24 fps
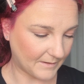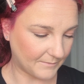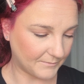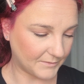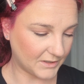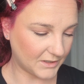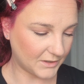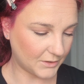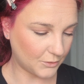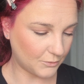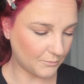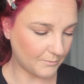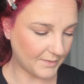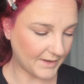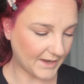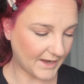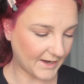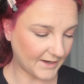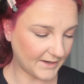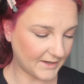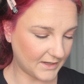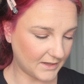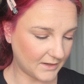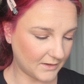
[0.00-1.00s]
I'm going to go
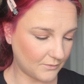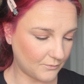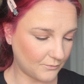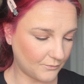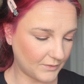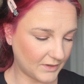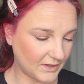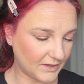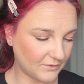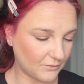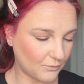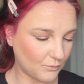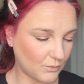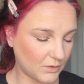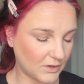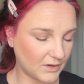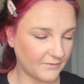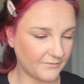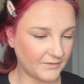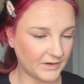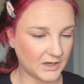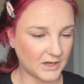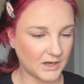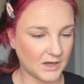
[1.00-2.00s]
back in with
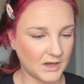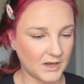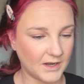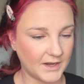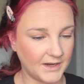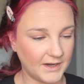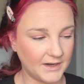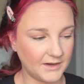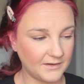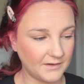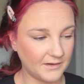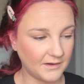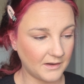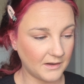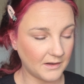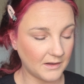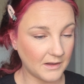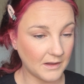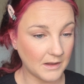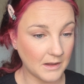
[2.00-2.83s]
One of a Kind.